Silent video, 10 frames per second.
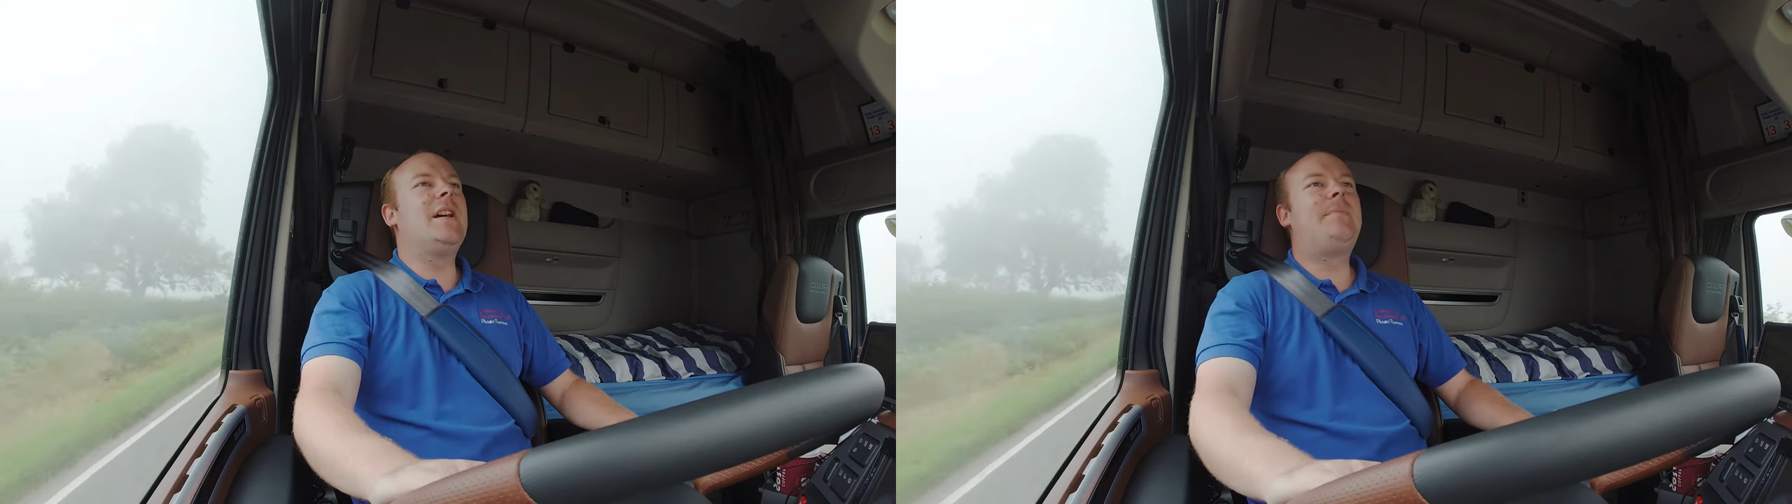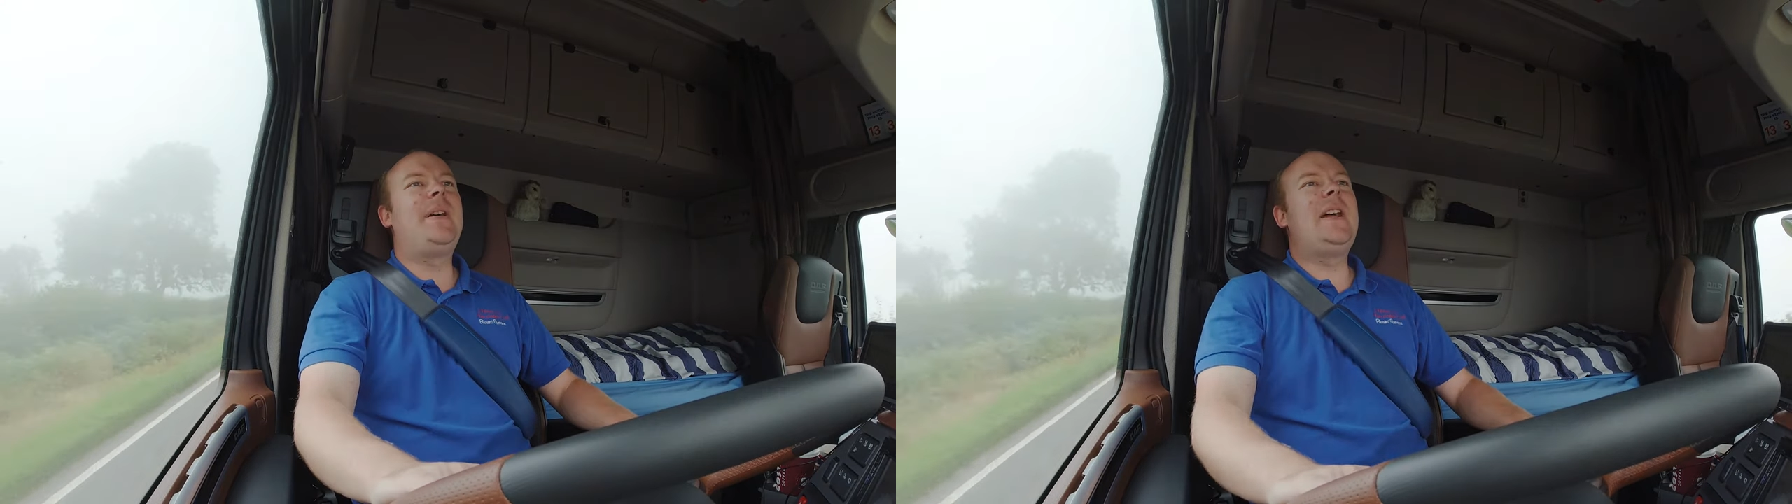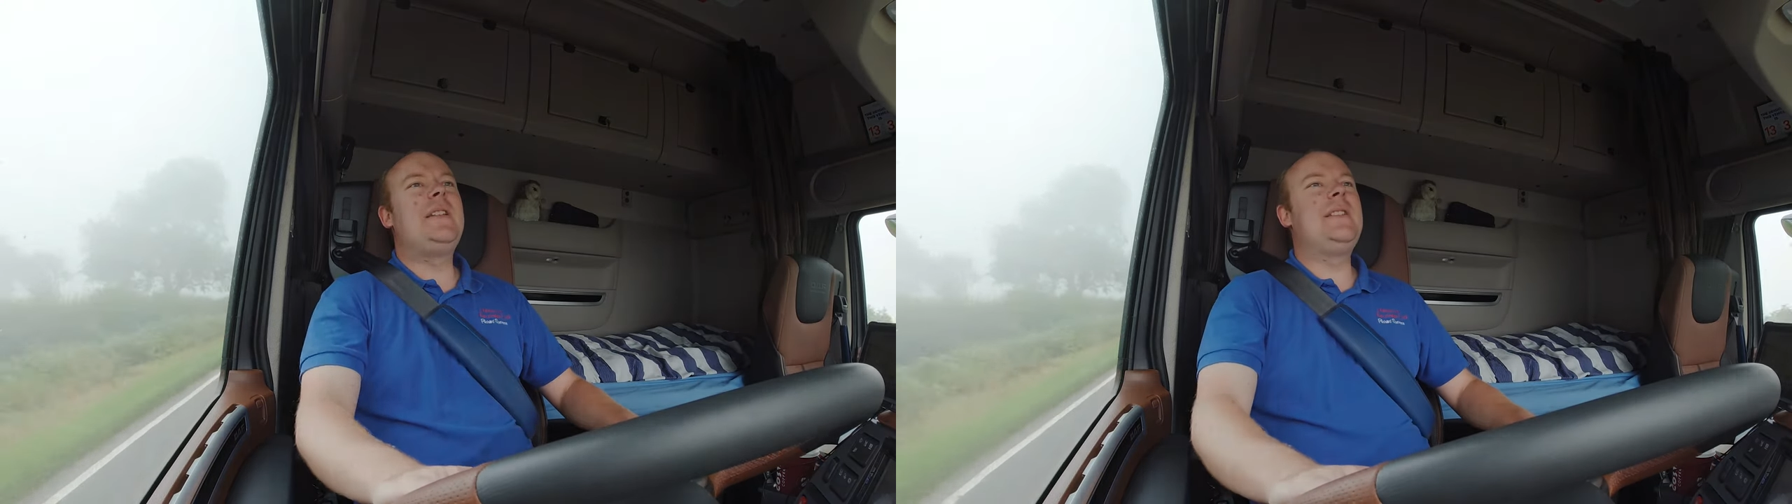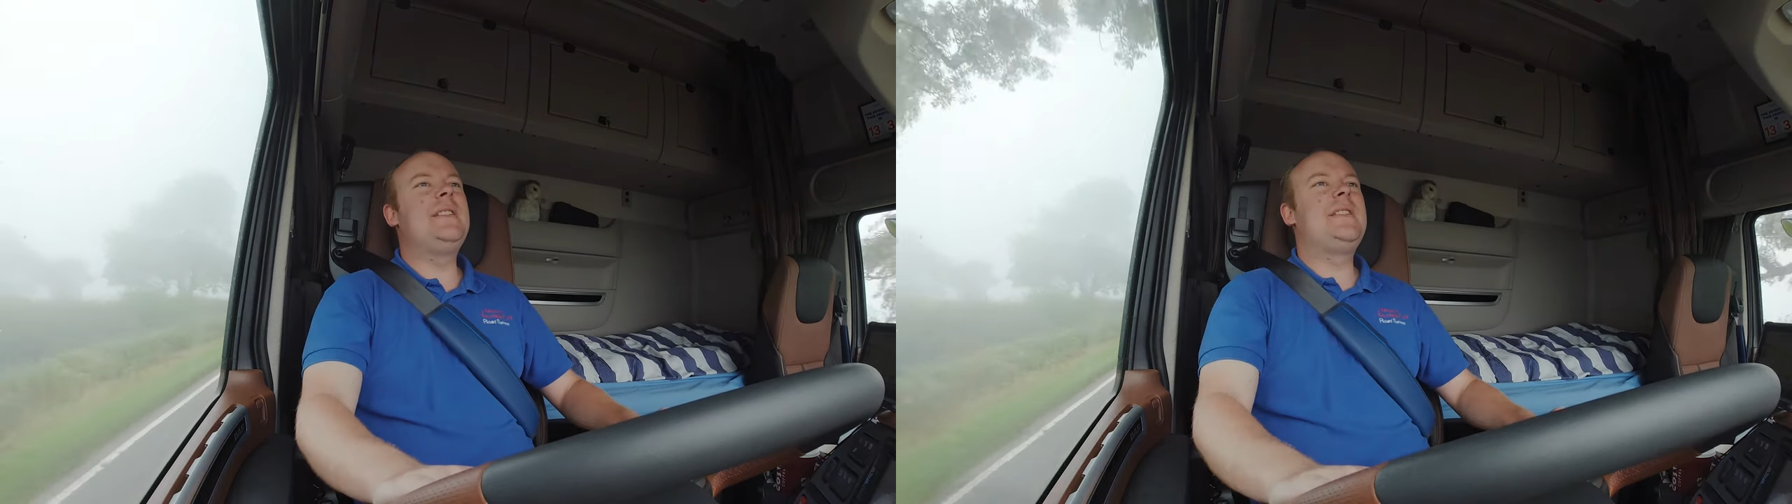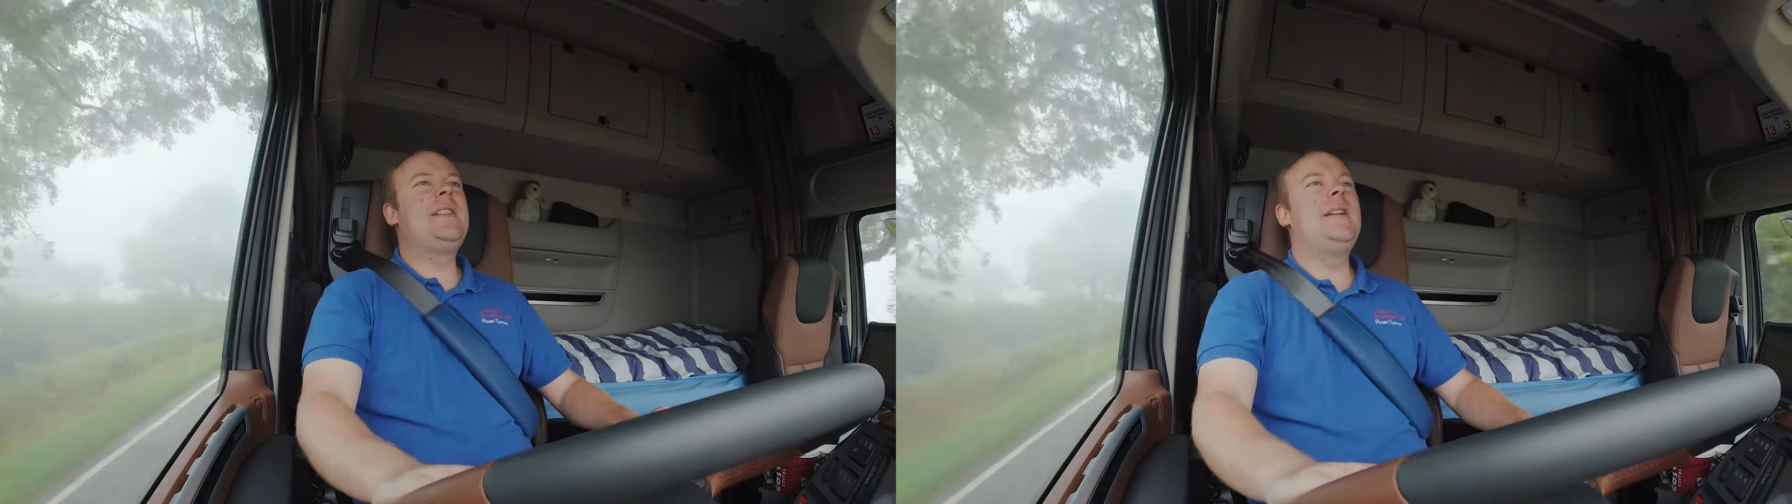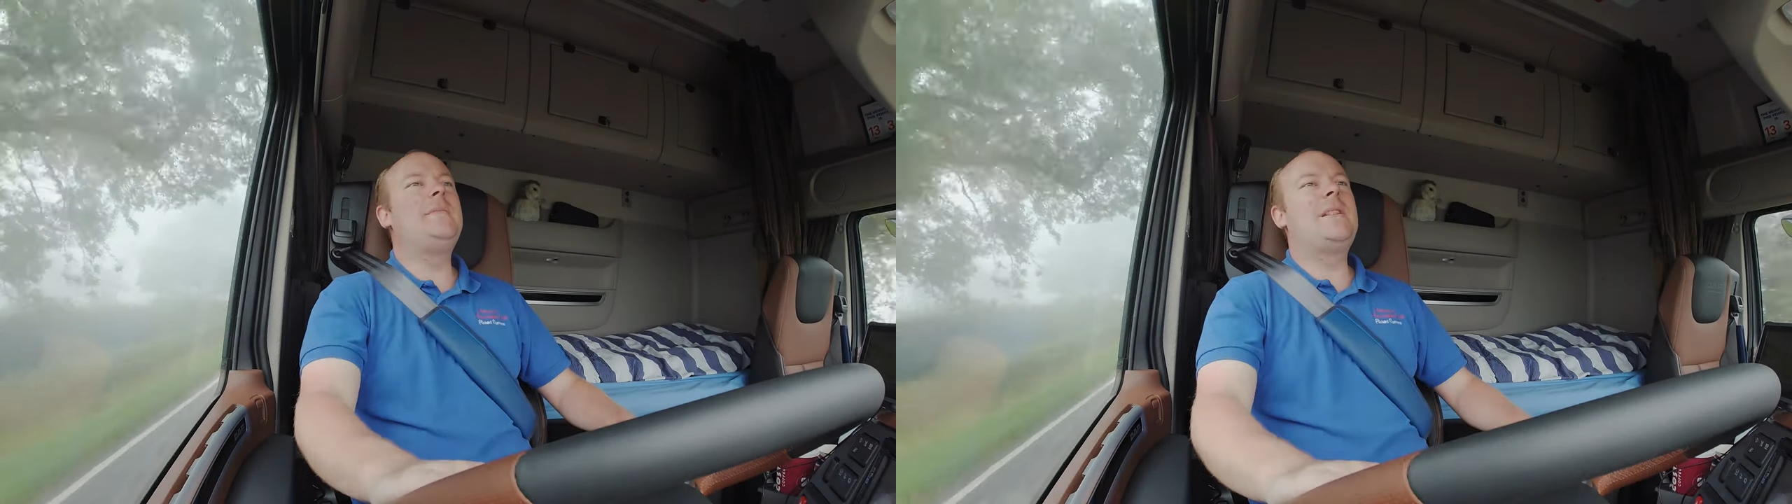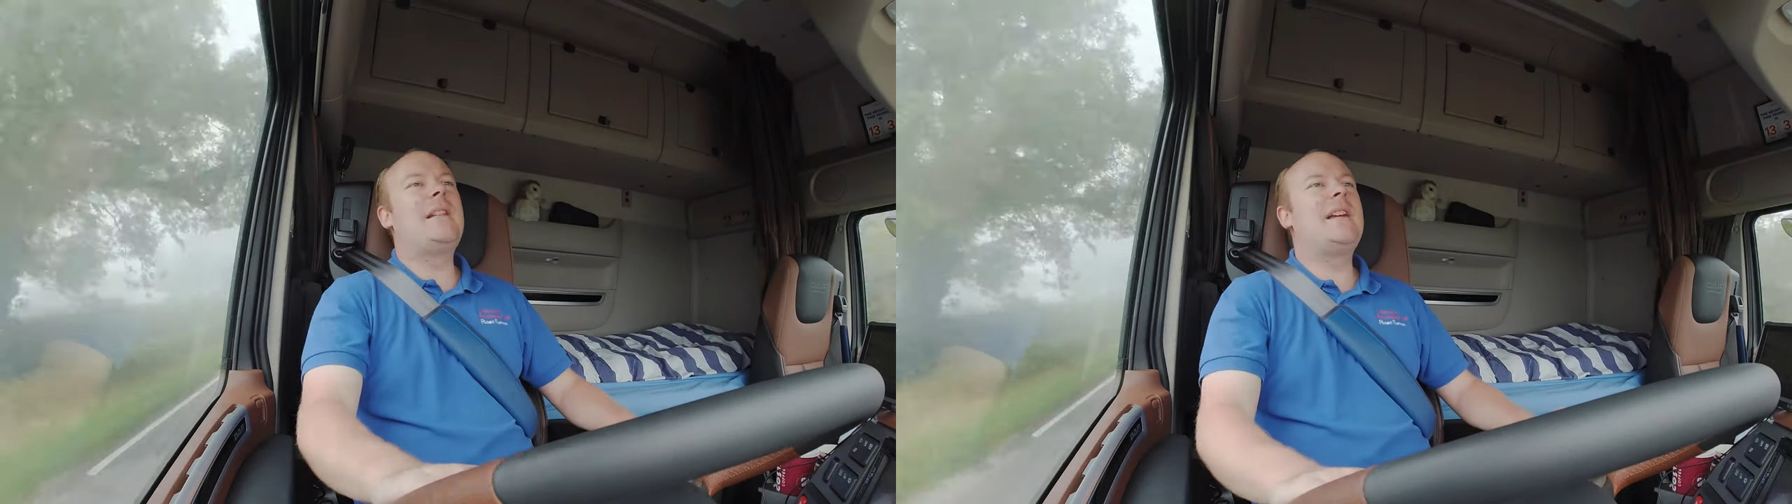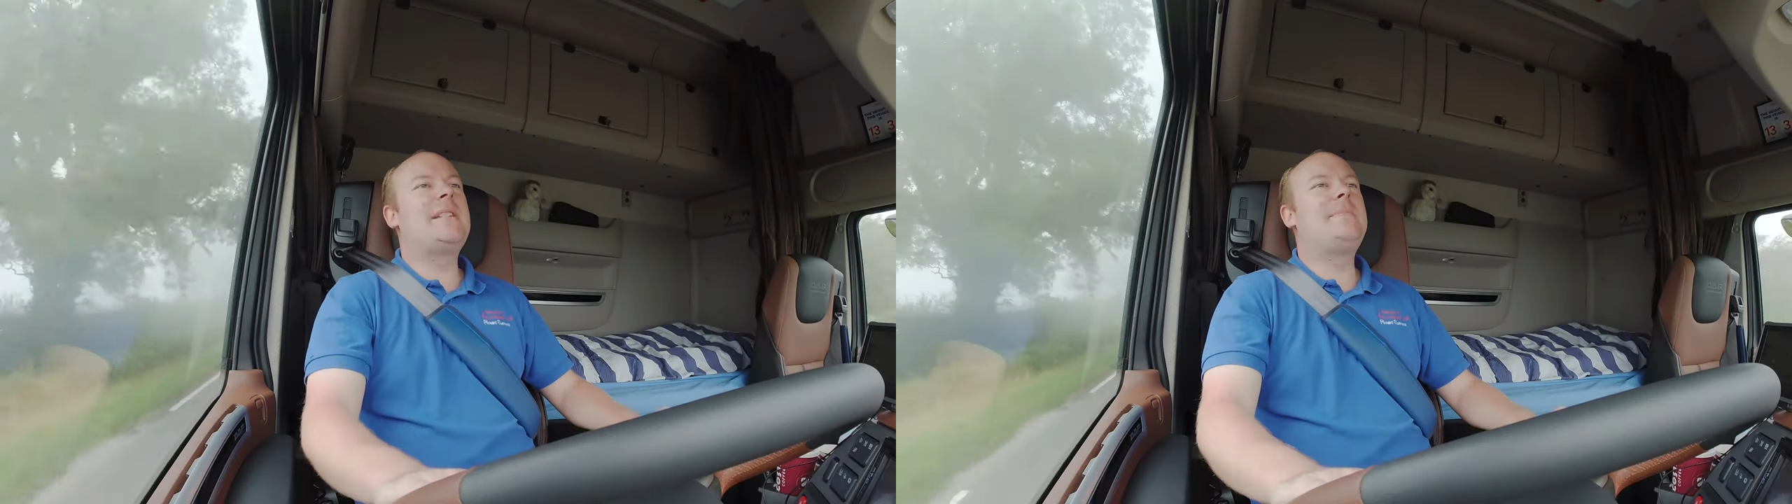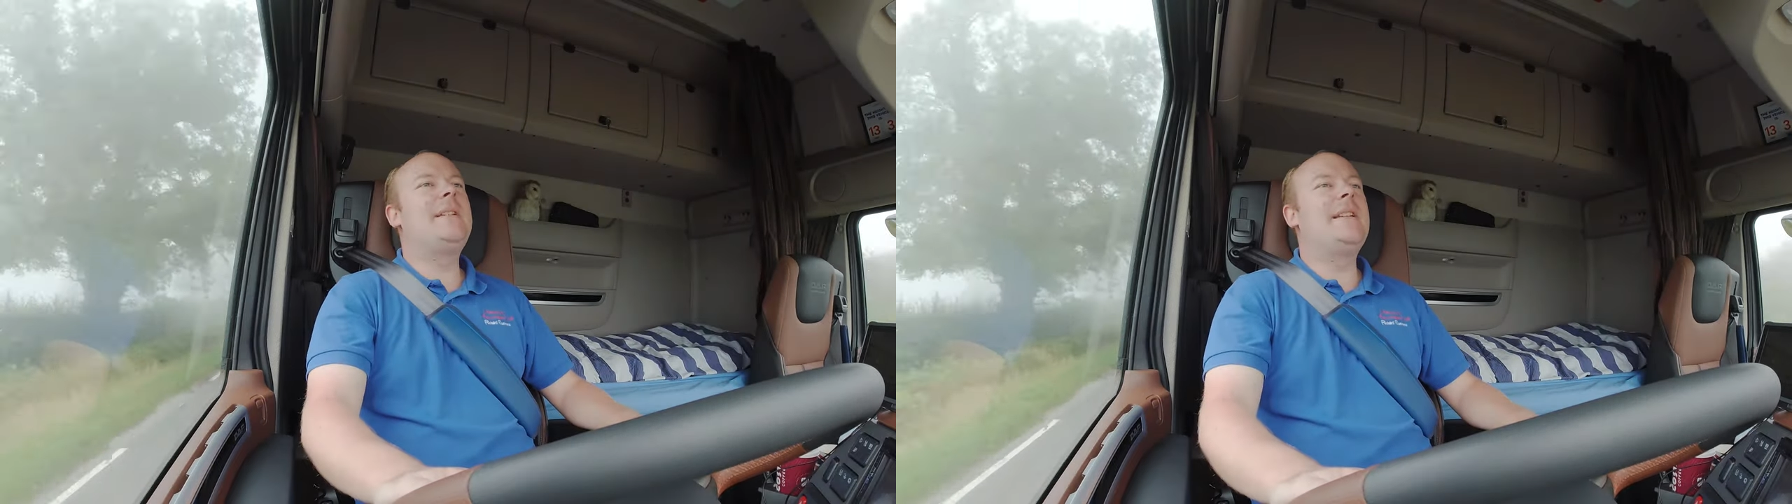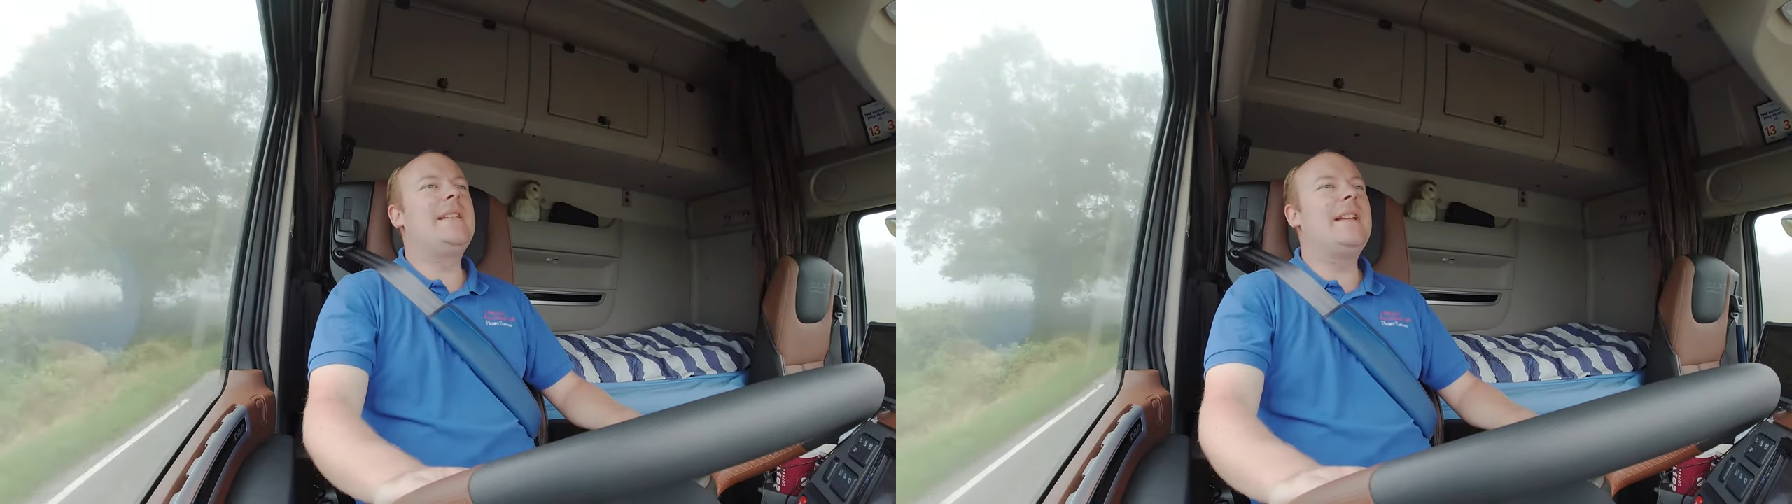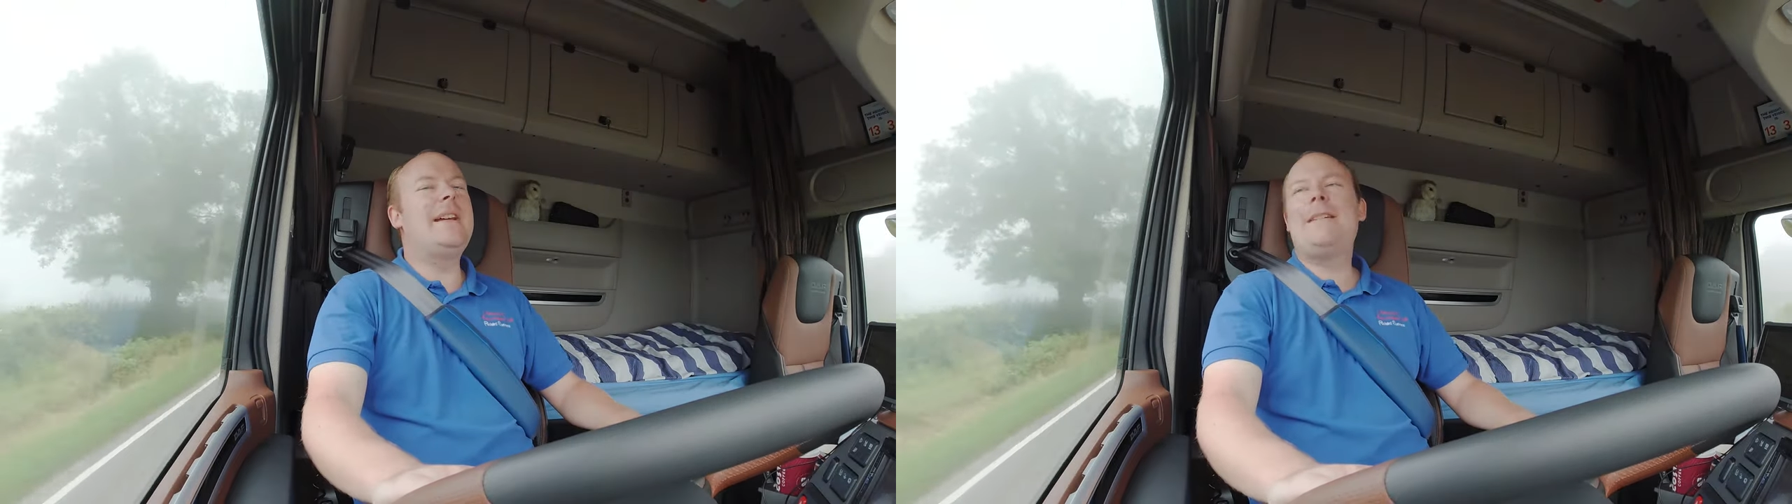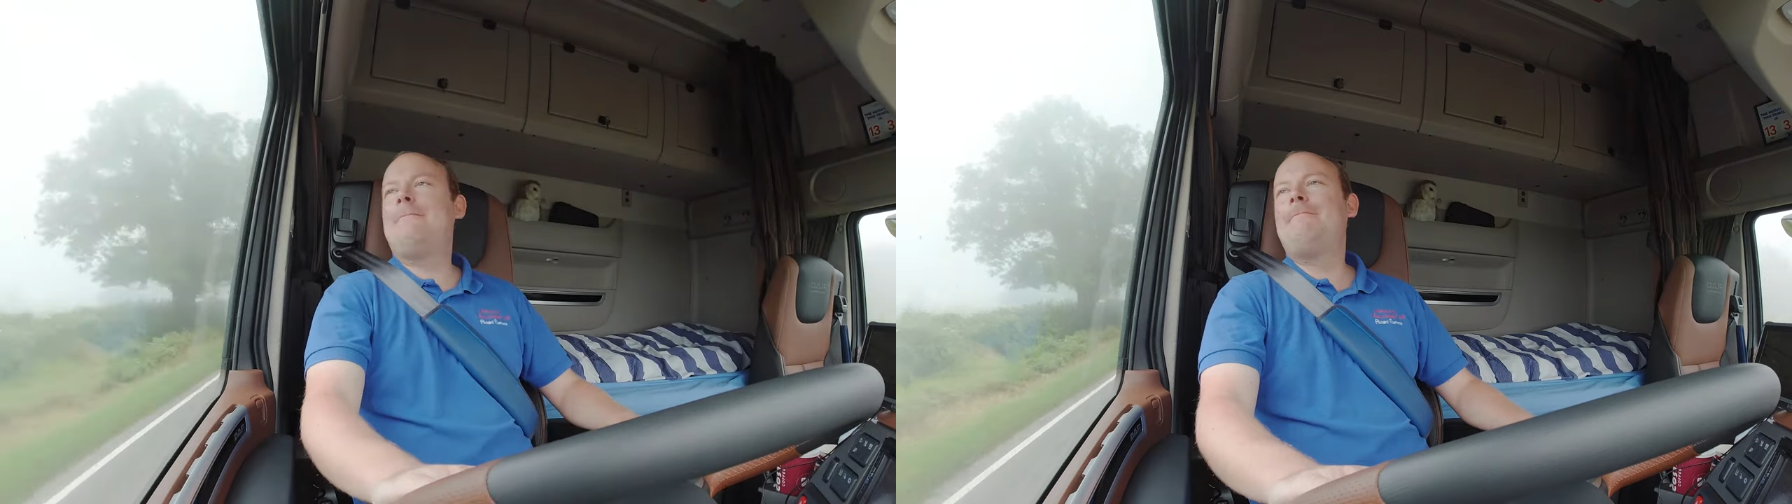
I bet did seem to last minute there.